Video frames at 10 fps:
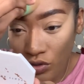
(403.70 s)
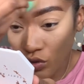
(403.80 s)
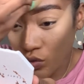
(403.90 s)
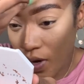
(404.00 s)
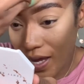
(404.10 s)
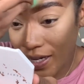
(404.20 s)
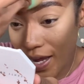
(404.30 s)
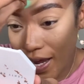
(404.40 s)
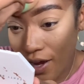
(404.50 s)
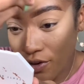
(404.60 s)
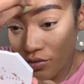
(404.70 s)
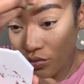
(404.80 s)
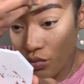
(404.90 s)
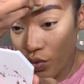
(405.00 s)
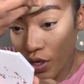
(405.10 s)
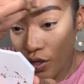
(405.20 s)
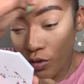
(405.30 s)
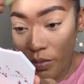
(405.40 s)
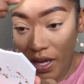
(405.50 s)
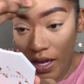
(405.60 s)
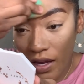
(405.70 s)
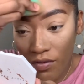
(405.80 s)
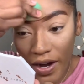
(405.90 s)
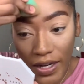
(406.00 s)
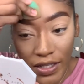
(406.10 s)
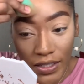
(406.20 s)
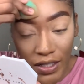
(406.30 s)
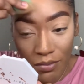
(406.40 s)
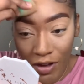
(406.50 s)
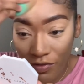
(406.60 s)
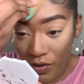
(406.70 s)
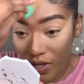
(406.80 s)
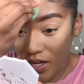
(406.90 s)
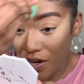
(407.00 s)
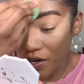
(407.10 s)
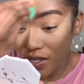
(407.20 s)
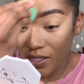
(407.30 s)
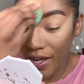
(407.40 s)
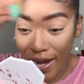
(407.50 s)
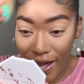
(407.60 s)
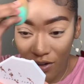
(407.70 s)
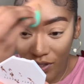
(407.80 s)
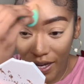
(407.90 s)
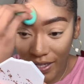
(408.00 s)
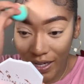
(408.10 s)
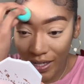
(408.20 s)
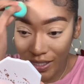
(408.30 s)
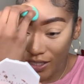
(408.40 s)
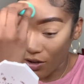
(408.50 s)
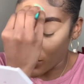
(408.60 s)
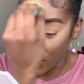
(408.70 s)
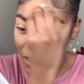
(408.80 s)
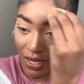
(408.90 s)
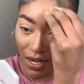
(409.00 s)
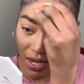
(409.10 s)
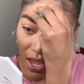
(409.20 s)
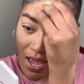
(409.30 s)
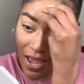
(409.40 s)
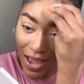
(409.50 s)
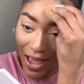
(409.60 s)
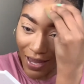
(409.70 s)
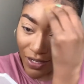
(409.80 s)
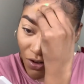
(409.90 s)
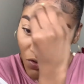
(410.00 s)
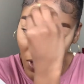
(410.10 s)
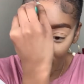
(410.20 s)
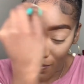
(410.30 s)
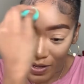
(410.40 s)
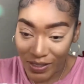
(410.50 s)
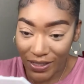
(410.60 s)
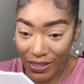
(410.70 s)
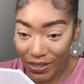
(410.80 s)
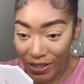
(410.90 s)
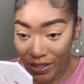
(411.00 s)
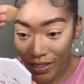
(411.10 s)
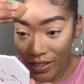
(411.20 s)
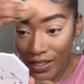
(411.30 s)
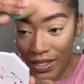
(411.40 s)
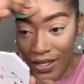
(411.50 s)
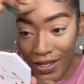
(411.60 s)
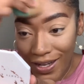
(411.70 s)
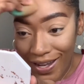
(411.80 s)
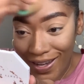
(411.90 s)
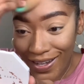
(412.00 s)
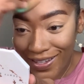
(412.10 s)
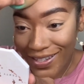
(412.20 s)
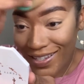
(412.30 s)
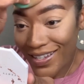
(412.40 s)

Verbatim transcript: dry down real bad right here in my forehead area. Like I don't like that. That's the only thing I don't like about this concealer. Like